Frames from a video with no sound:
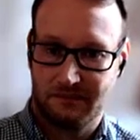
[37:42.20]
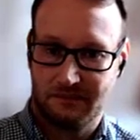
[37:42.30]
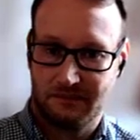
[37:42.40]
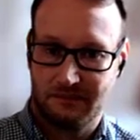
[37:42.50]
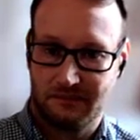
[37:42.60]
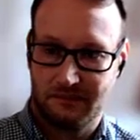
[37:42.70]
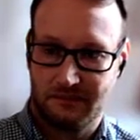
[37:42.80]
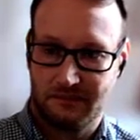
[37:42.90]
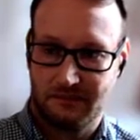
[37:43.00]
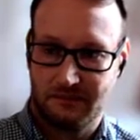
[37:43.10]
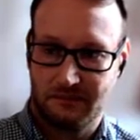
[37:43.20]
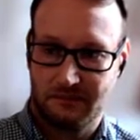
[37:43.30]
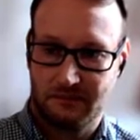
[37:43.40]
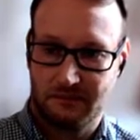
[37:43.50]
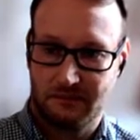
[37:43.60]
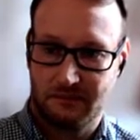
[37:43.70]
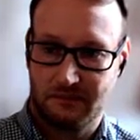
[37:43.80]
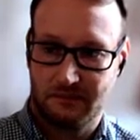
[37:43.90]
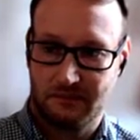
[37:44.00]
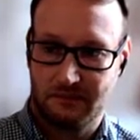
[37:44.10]

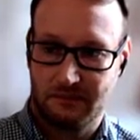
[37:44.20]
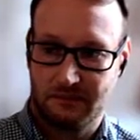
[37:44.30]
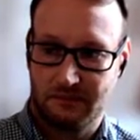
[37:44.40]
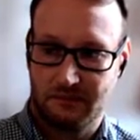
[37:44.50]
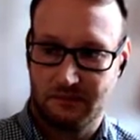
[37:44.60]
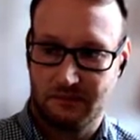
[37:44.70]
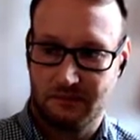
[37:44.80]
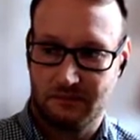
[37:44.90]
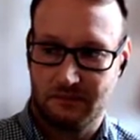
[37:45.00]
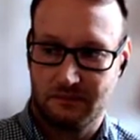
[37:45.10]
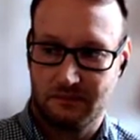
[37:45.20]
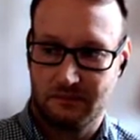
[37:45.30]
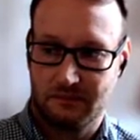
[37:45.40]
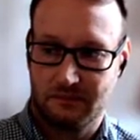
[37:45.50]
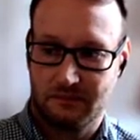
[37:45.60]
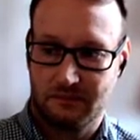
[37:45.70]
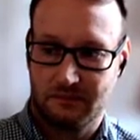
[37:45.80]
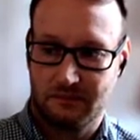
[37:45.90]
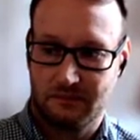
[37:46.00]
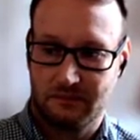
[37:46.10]

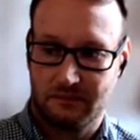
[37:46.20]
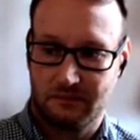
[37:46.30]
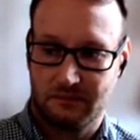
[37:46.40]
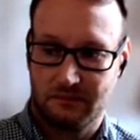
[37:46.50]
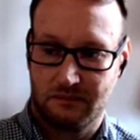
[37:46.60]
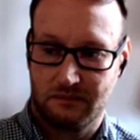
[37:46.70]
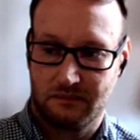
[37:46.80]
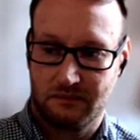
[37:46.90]
No words are spoken by the person on screen.